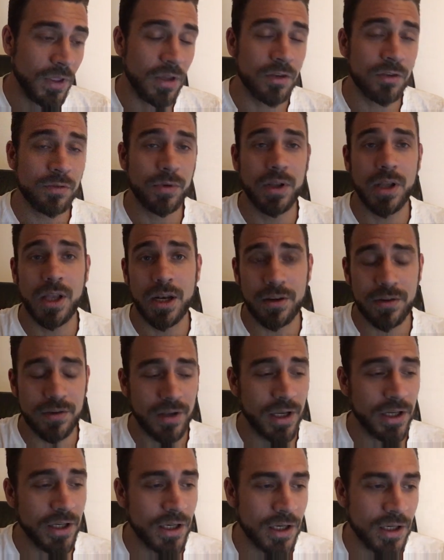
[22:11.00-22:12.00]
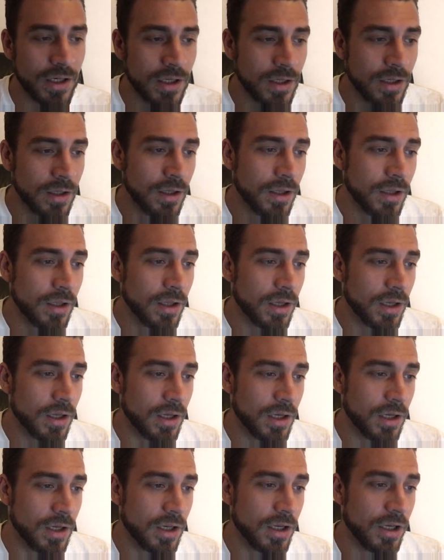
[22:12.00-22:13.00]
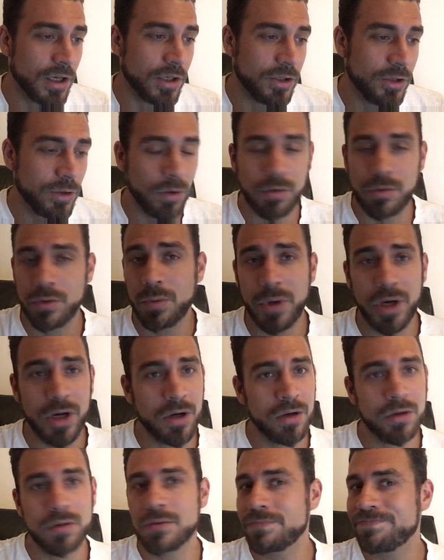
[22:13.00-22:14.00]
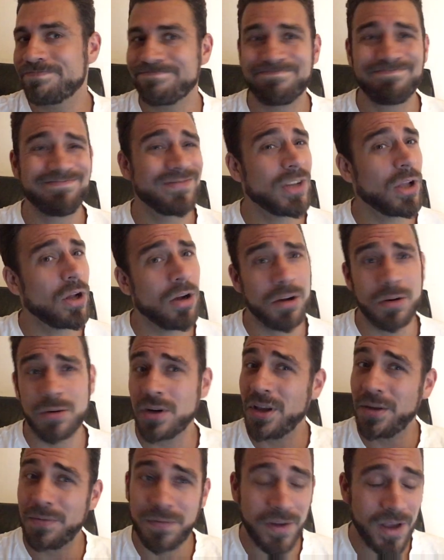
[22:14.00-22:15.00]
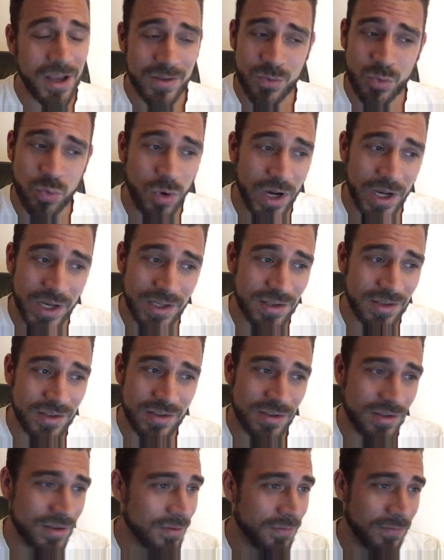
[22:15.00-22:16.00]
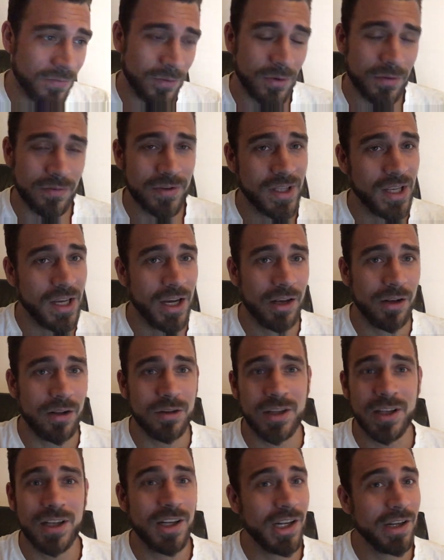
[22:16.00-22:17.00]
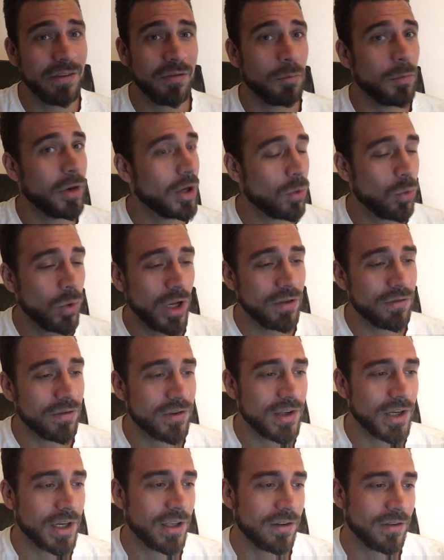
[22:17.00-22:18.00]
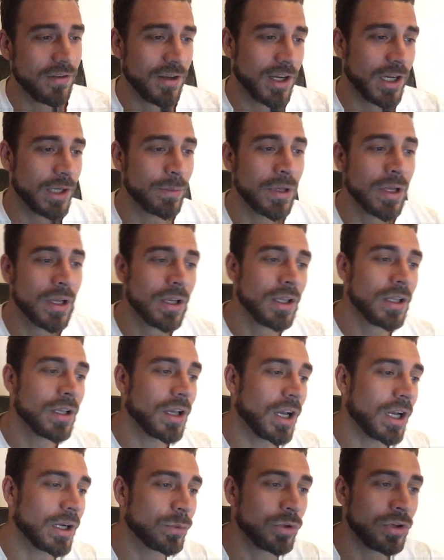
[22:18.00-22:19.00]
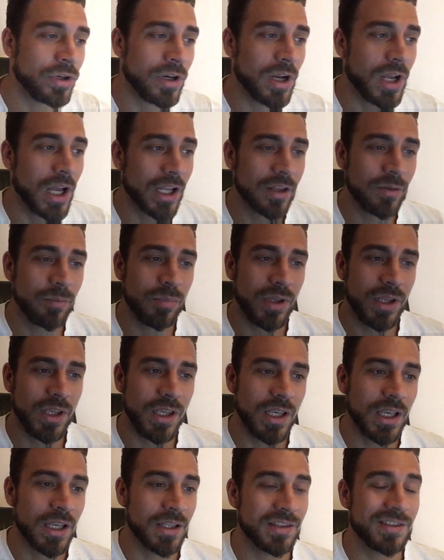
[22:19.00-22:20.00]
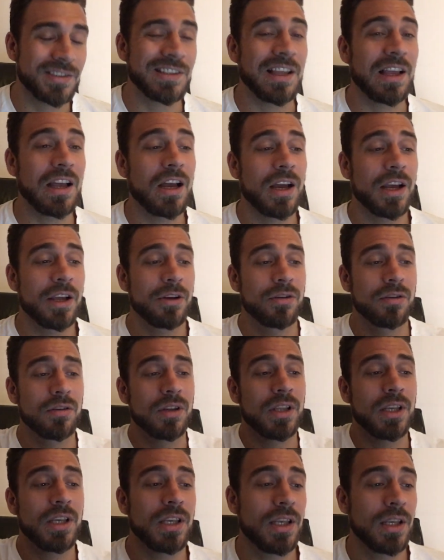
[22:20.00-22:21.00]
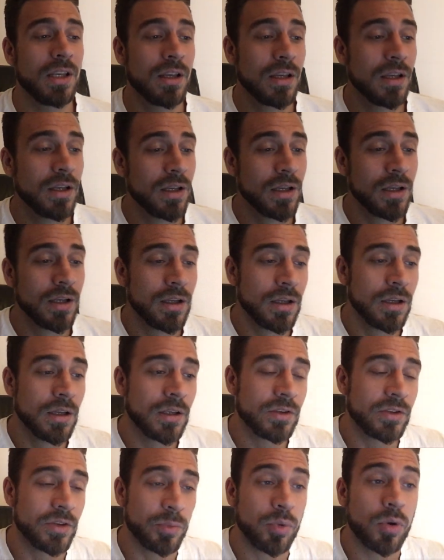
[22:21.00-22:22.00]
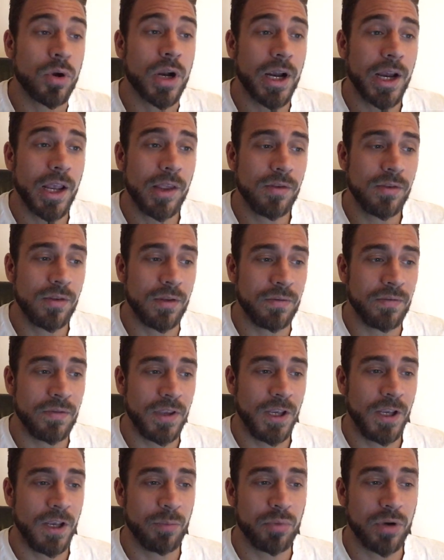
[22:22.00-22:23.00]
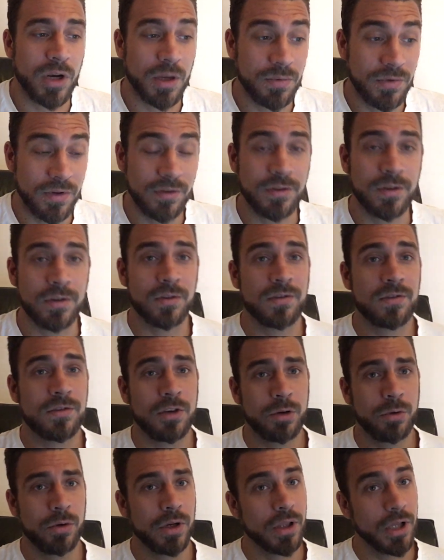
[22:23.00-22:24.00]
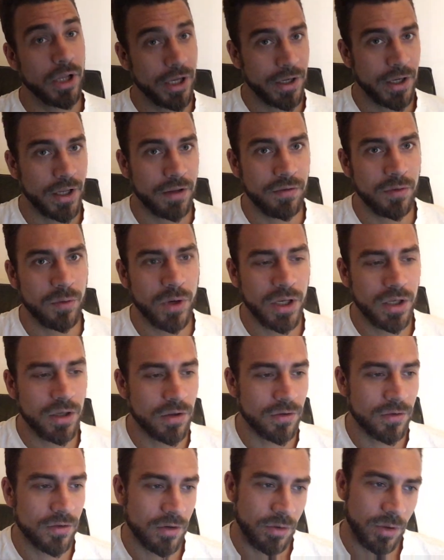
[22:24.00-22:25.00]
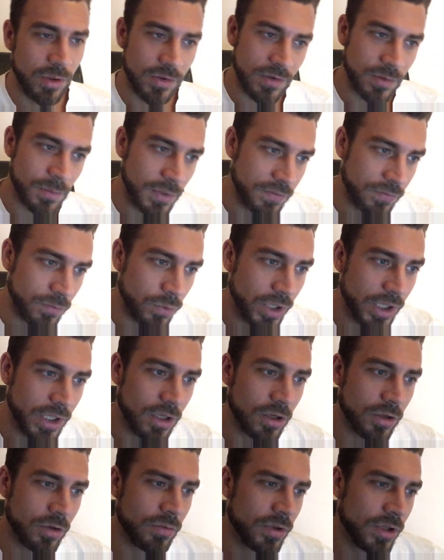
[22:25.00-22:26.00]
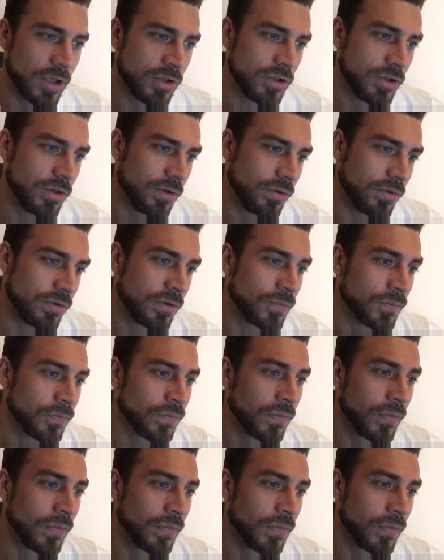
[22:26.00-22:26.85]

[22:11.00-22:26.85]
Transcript: Israel Adesanya. Uh, Yoel Romero already fought twice for the title, didn't even make weight the second time. I would not be entirely surprised if he perhaps is considering light heavyweight, considering some of weight cut issues.